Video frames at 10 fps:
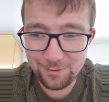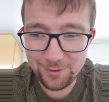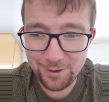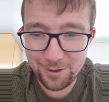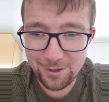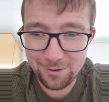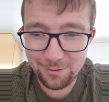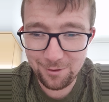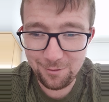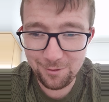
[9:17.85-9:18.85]
Kerry and
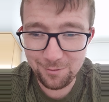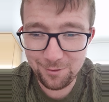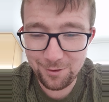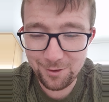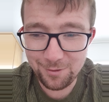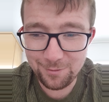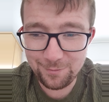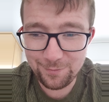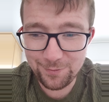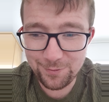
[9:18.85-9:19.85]
Tyrone, there was a
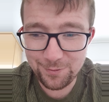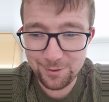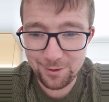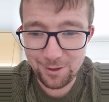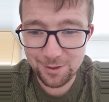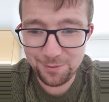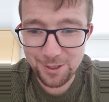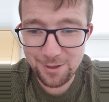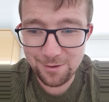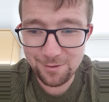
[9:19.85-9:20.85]
lot of
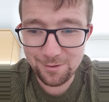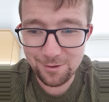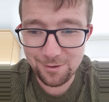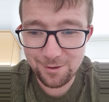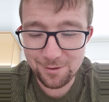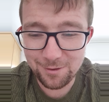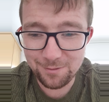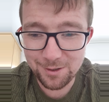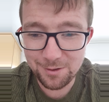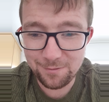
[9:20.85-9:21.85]
debate around this
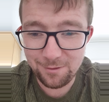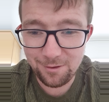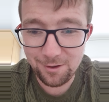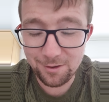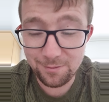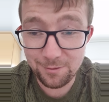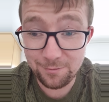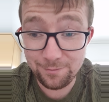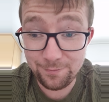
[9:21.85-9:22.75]
match beforehand about,